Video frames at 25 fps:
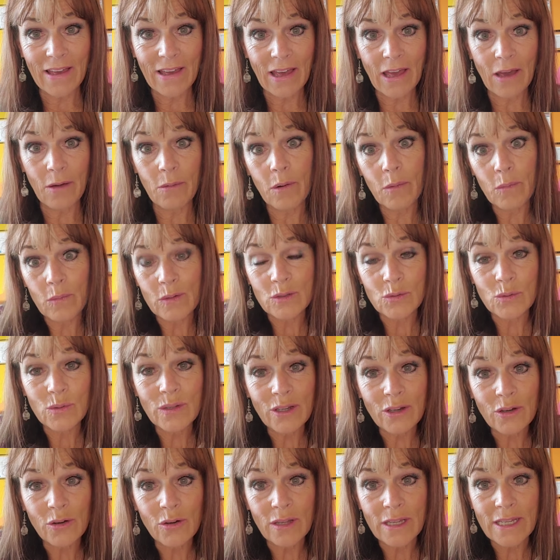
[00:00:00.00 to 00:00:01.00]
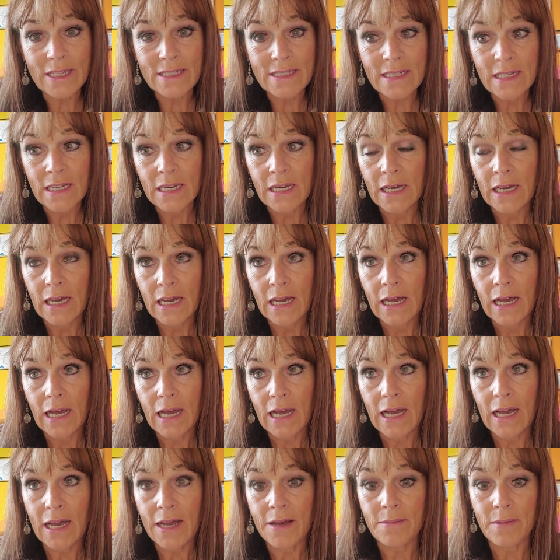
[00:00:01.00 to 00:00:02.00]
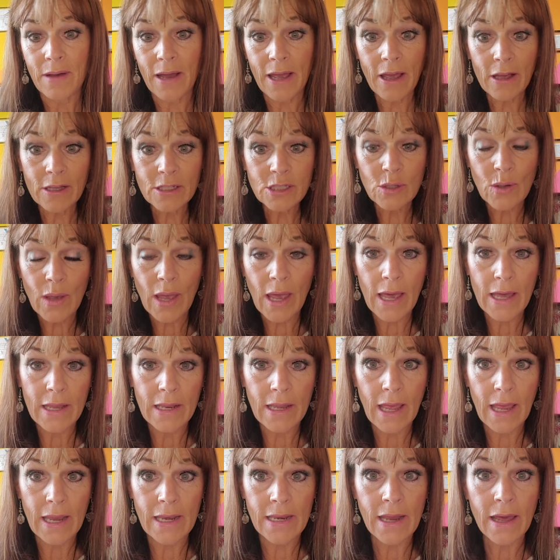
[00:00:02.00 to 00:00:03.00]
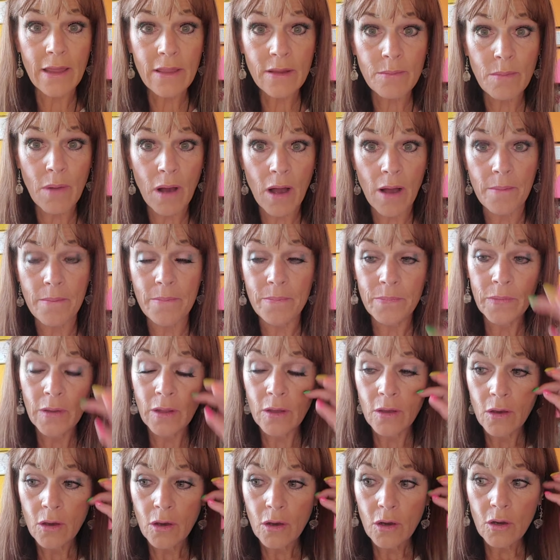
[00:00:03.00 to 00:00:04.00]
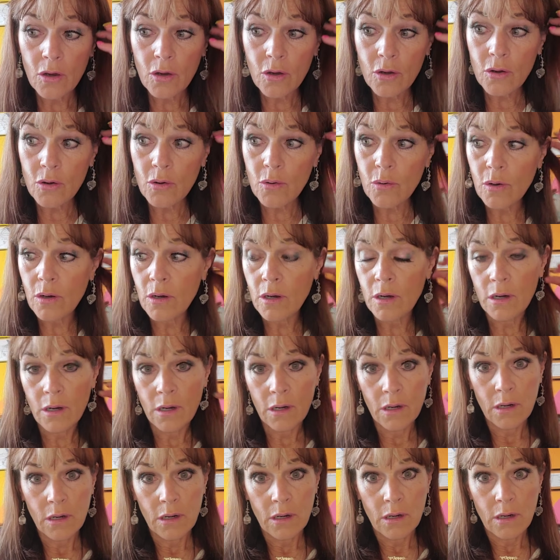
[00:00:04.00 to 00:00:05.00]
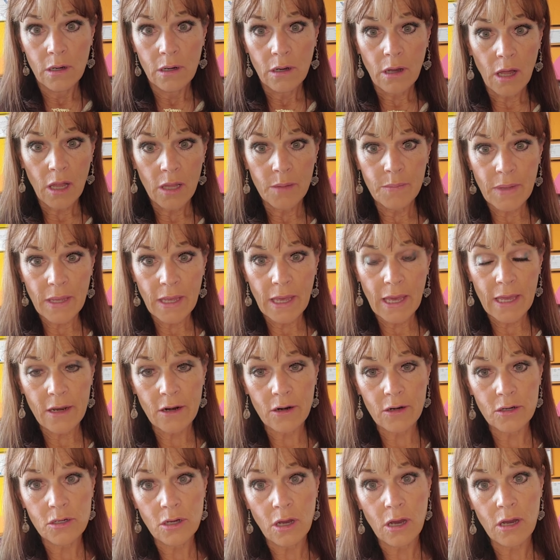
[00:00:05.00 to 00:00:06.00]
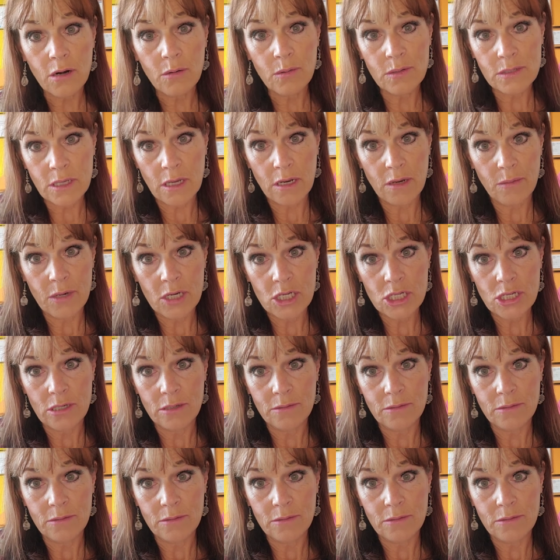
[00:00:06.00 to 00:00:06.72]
What was really cool is I also had another mom who called me, and her daughter was on a mission.